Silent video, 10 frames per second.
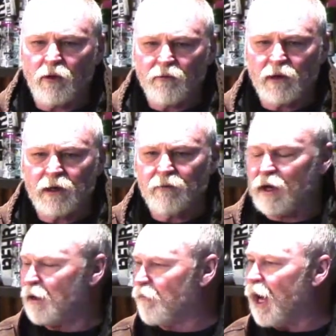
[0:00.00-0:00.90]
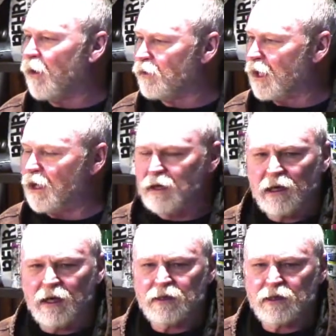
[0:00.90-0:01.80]
over. We got a mild day,
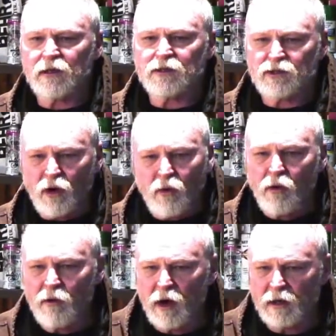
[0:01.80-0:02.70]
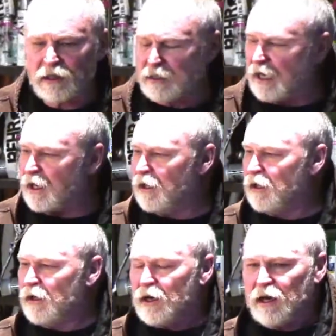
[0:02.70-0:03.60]
had a ton of snow on the deck,
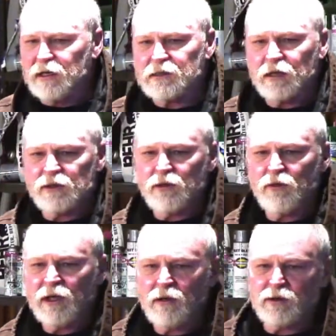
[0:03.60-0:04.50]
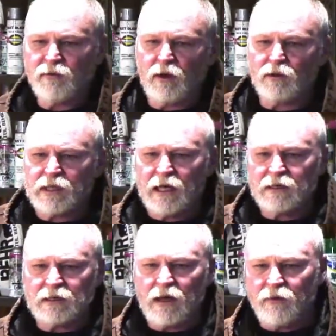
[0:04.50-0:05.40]
and he's got two huge fuel
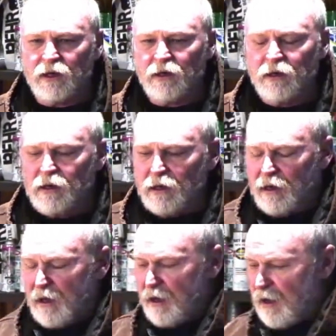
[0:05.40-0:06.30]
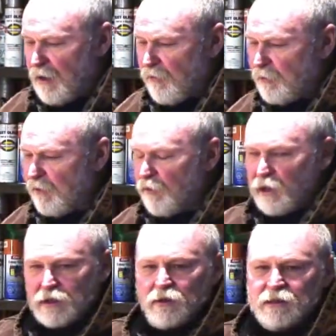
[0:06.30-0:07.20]
tanks down there. Whitby
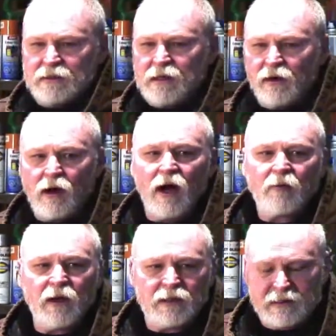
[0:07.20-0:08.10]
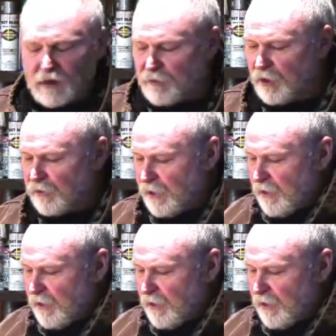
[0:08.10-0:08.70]
42, it's a center cockpit sailboat,